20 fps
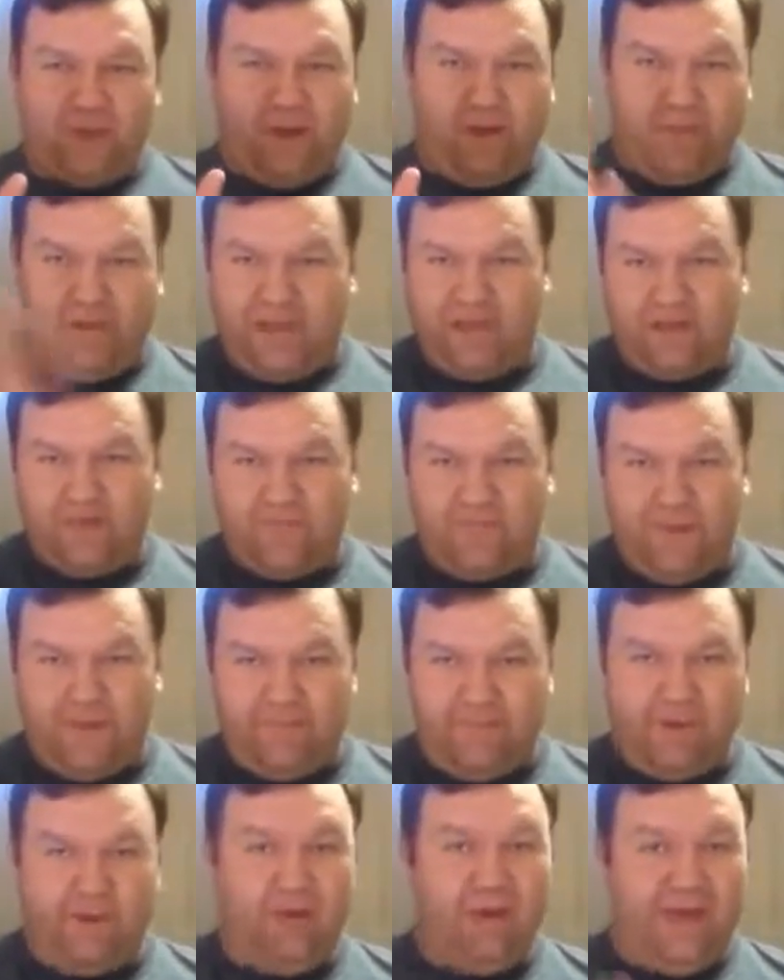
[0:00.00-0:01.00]
There's probably
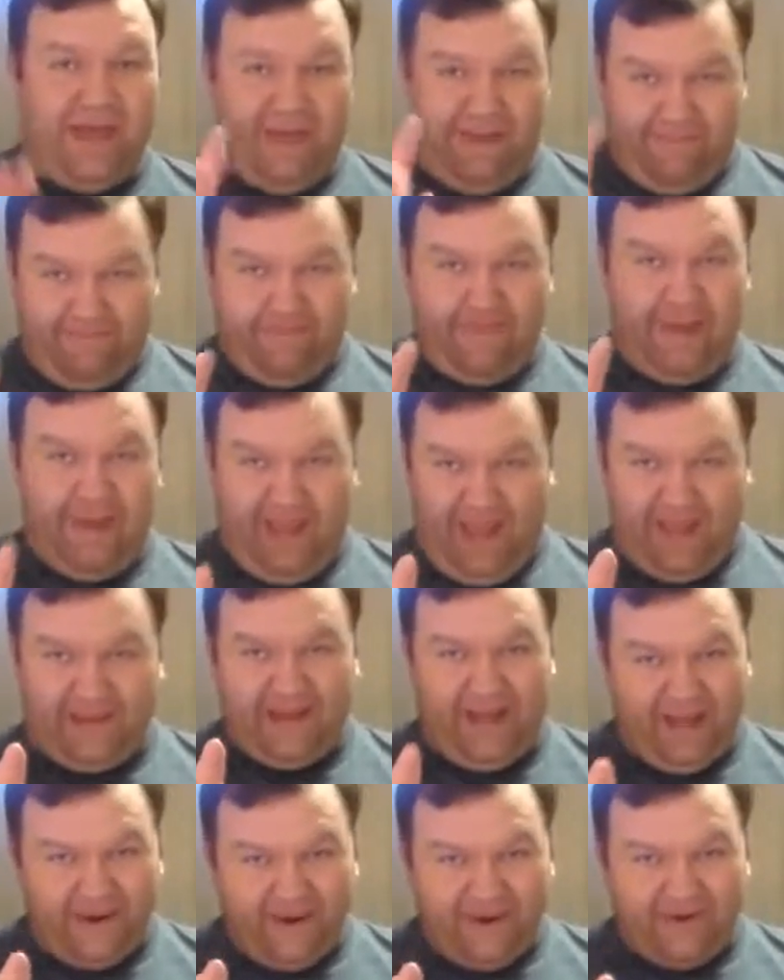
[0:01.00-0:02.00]
other people, I
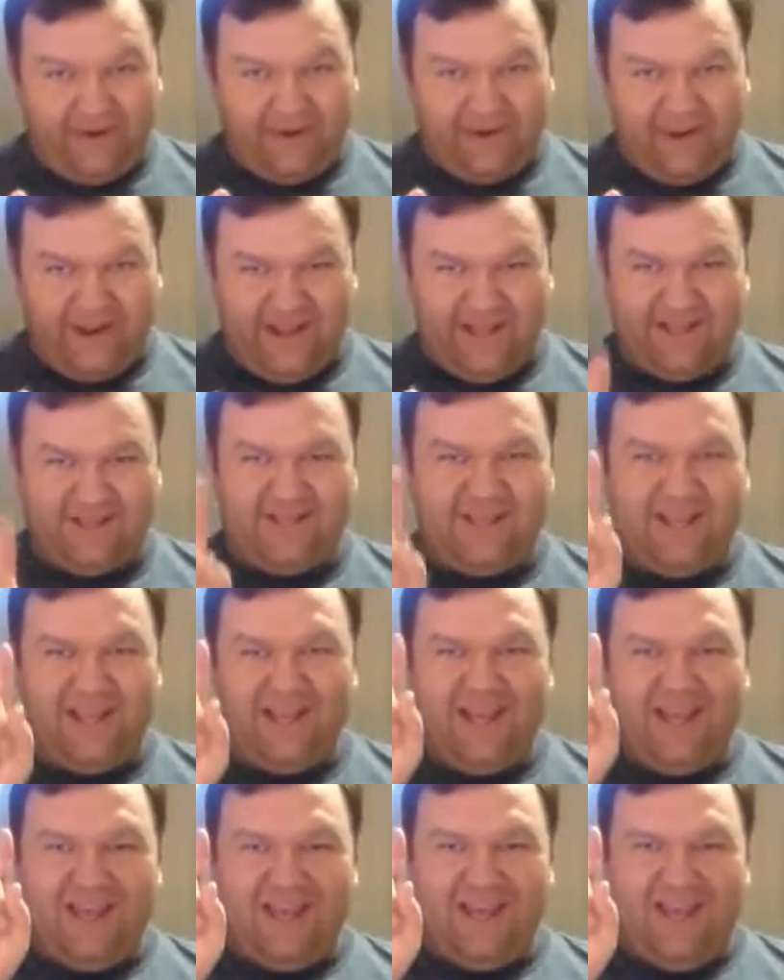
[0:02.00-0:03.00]
know there
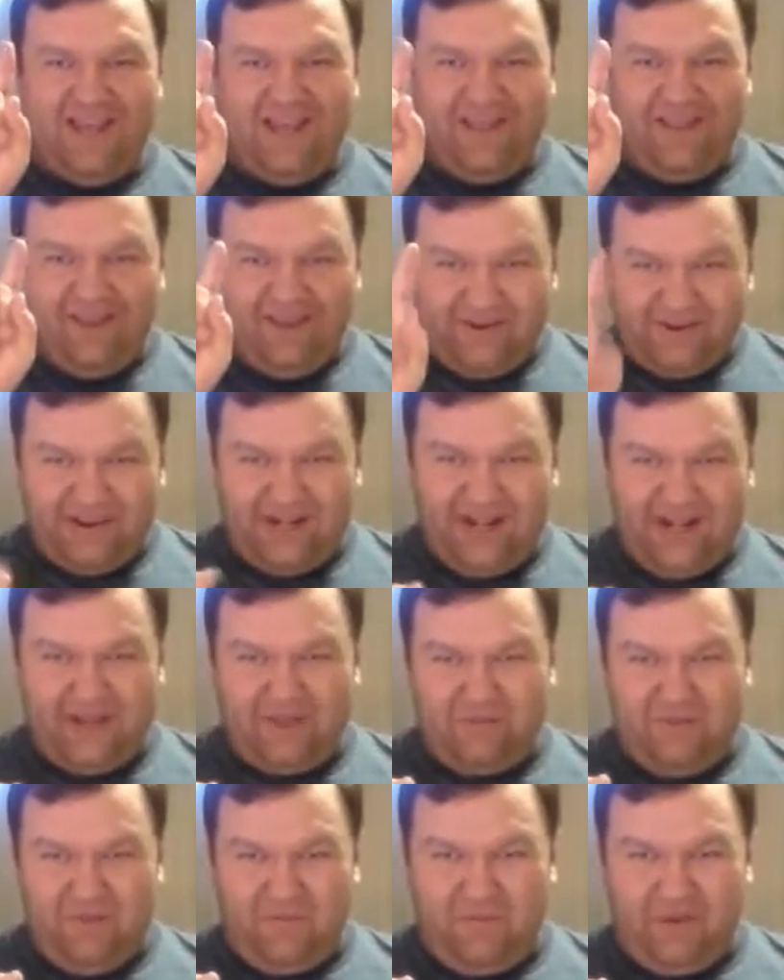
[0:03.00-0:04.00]
is,
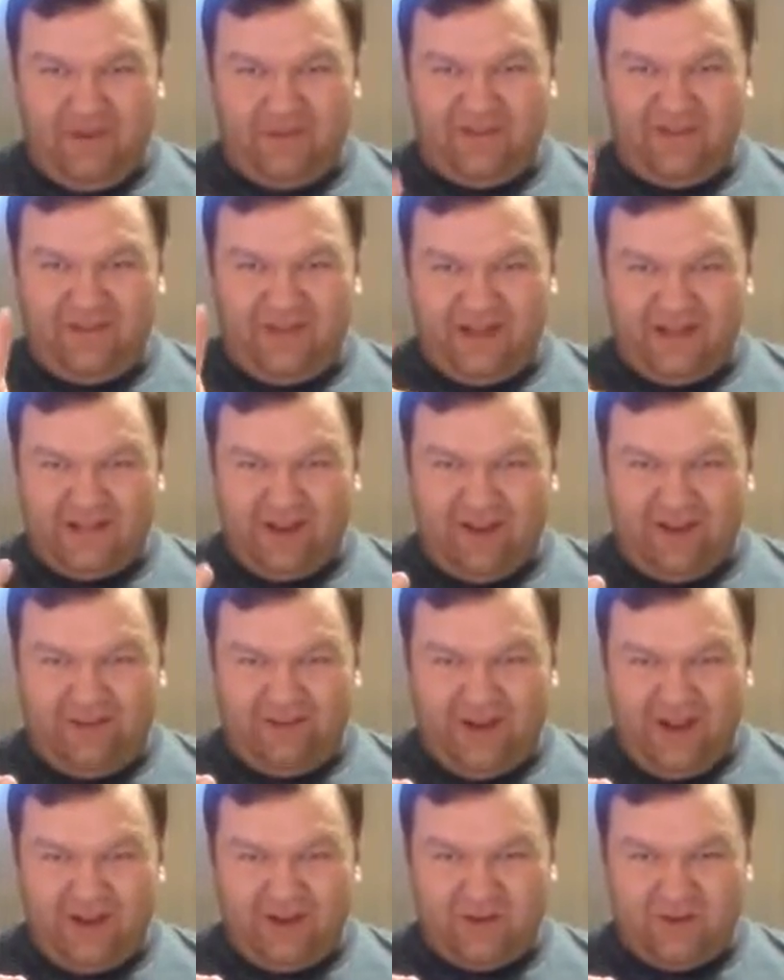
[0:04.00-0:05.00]
there's a lot of people out there
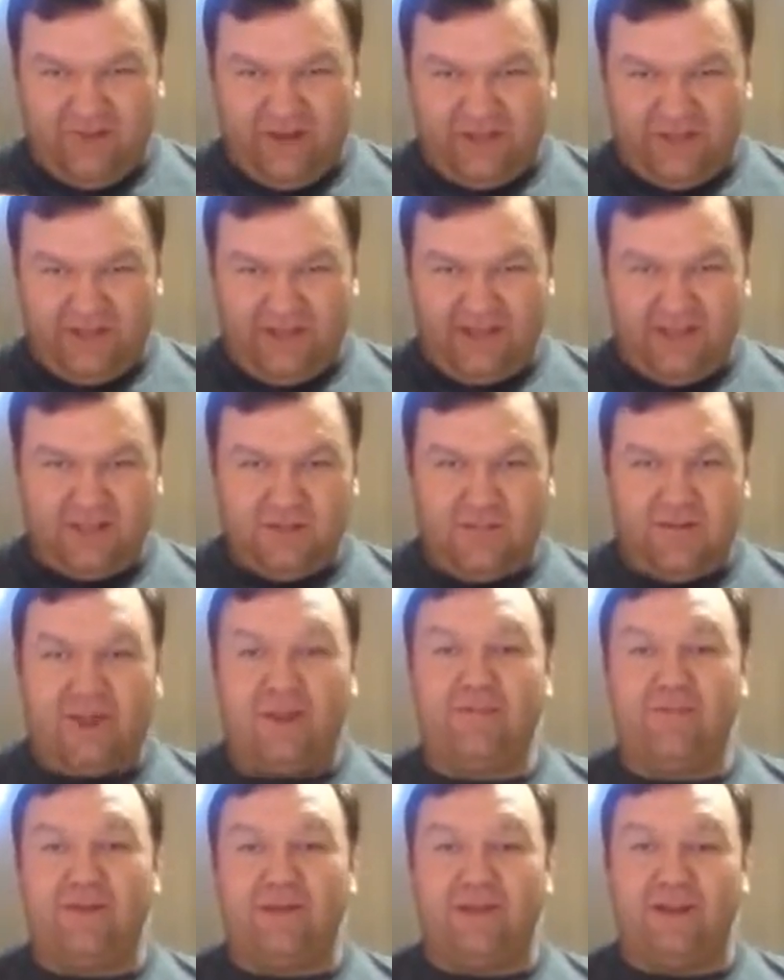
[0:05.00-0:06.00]
that's already talked about
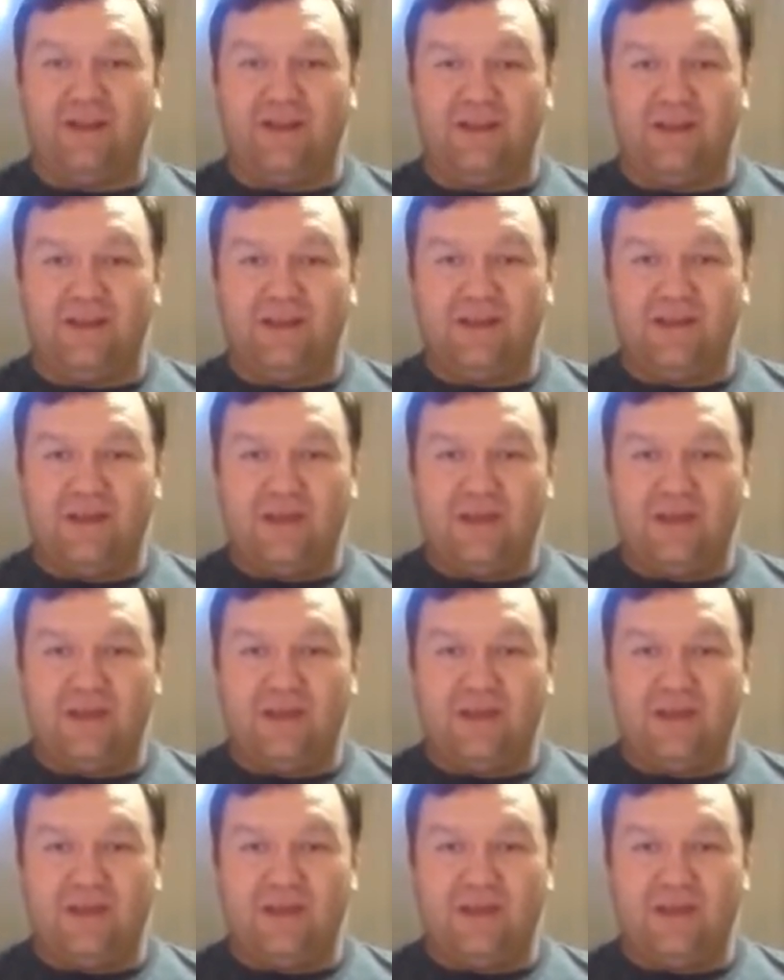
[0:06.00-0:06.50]
this, but I'm going to,